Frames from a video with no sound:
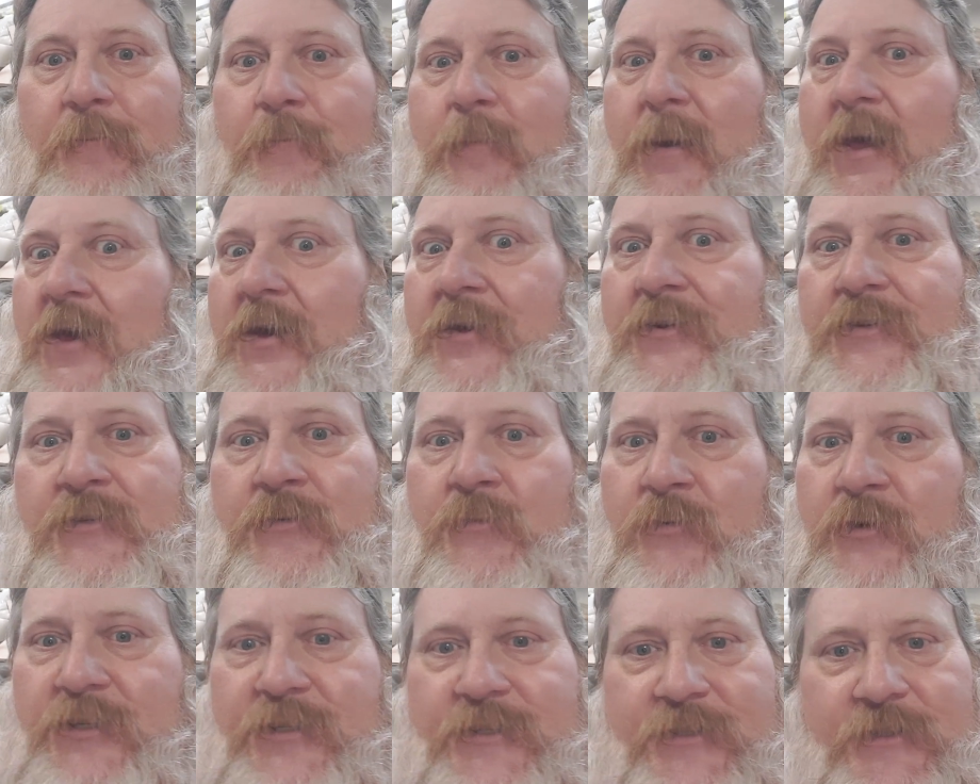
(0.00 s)
bells
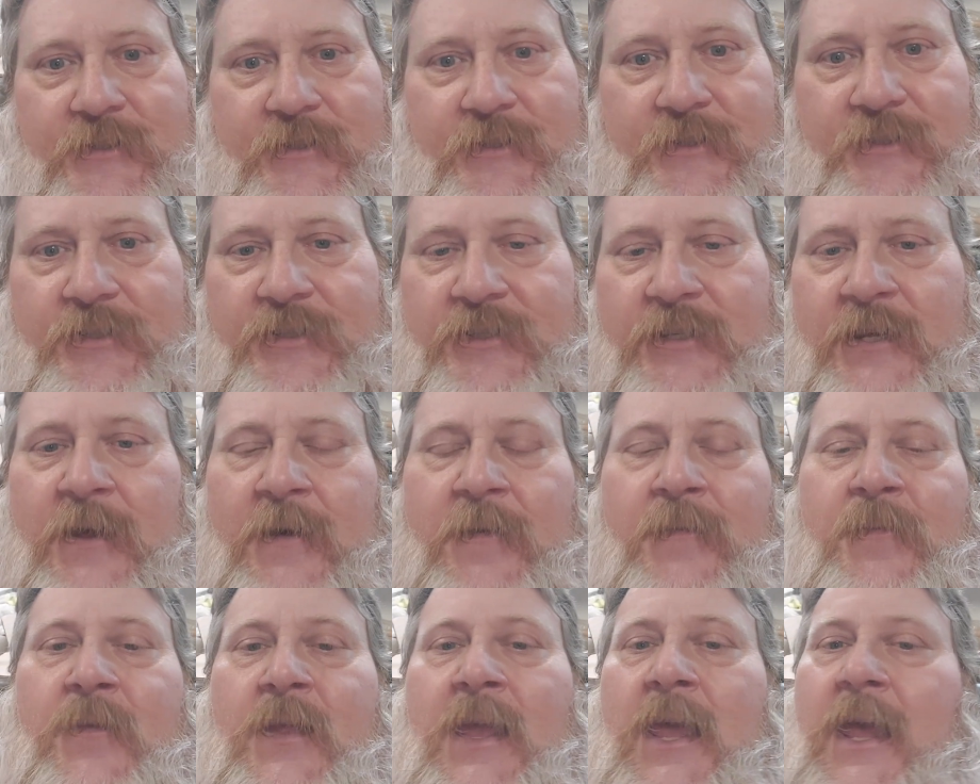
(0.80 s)
and whistles
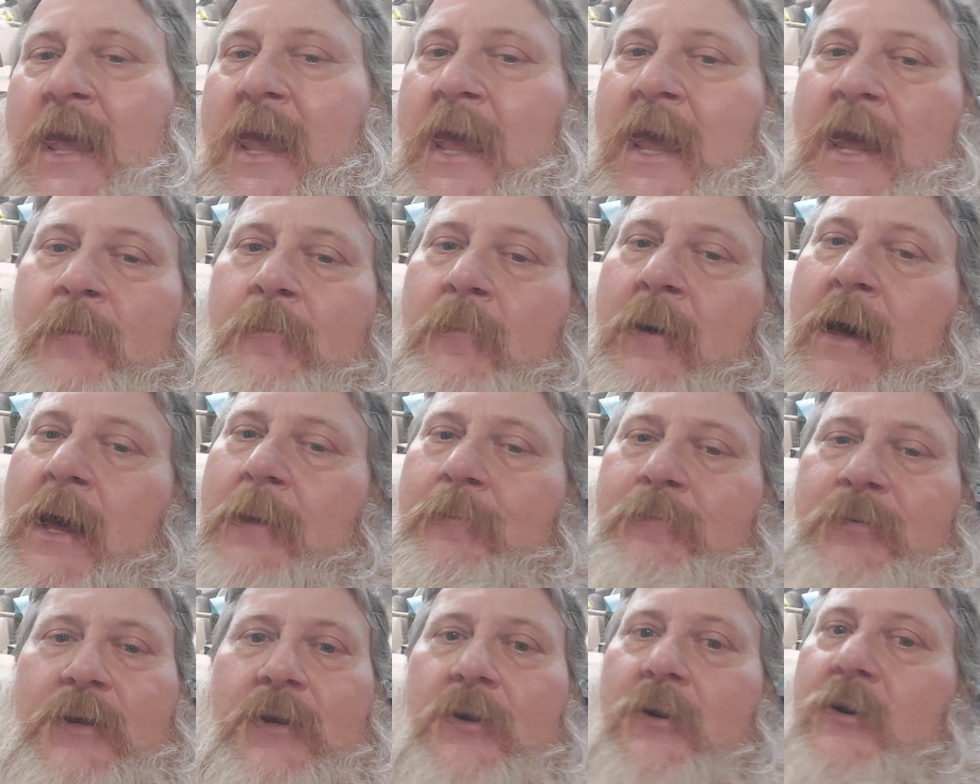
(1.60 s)
and my
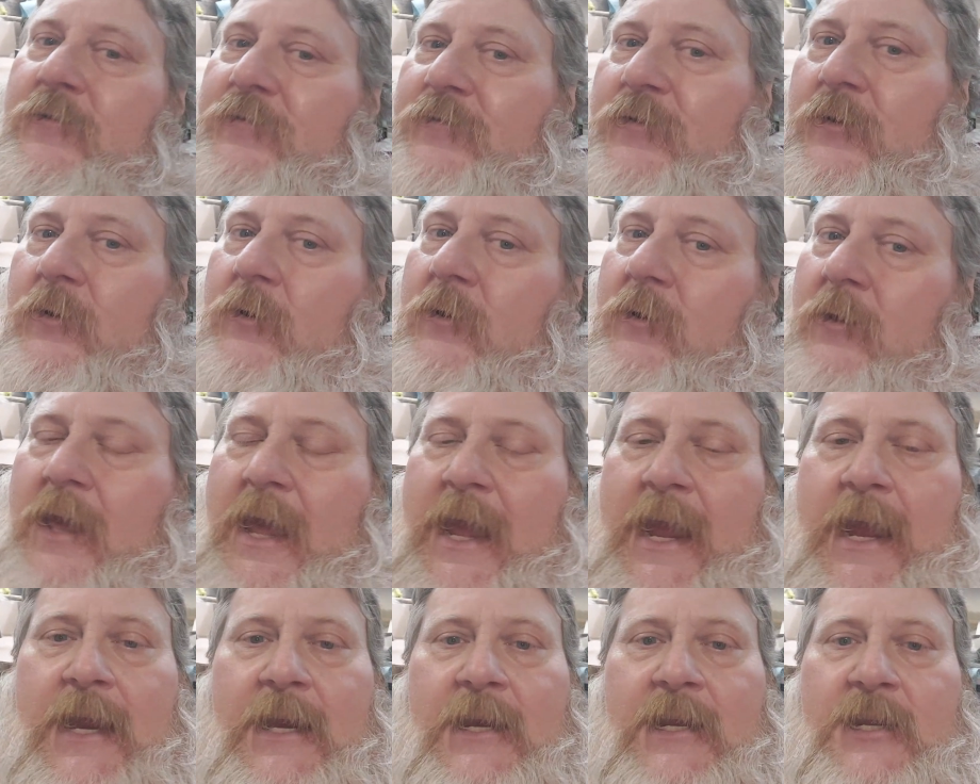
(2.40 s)
beautiful
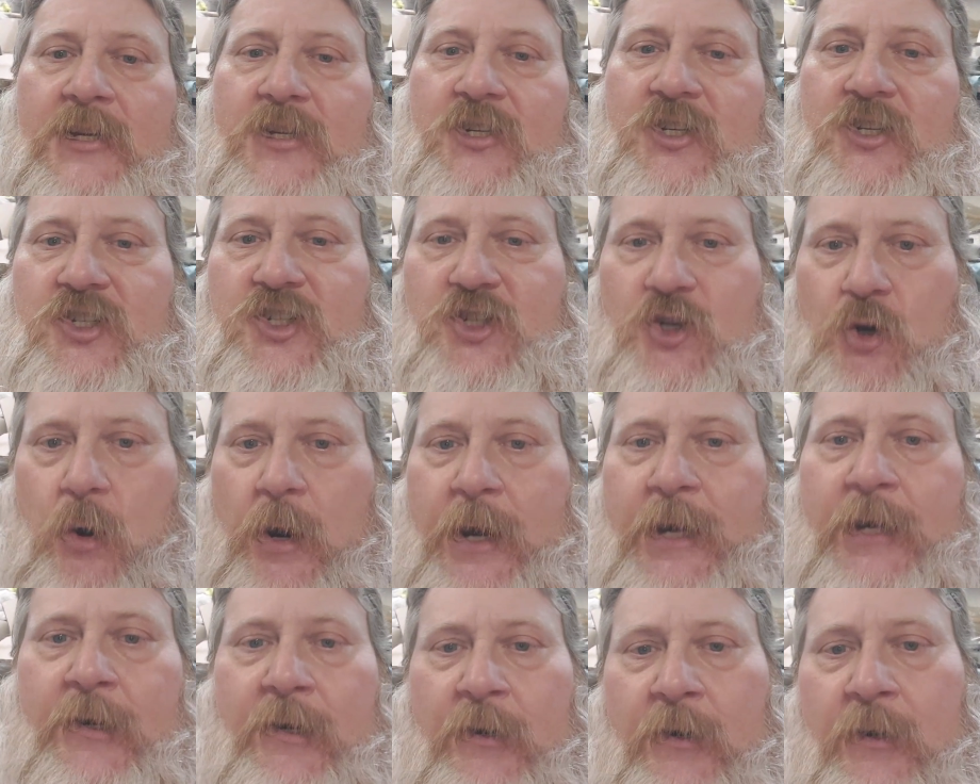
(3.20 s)
8-inch
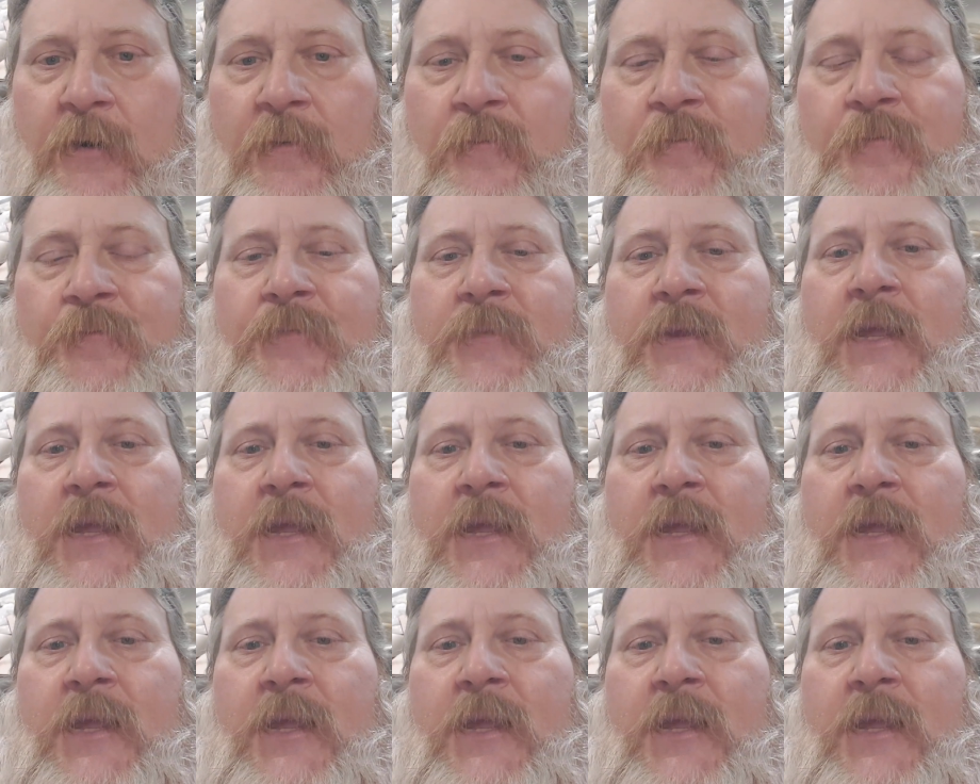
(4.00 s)
joiner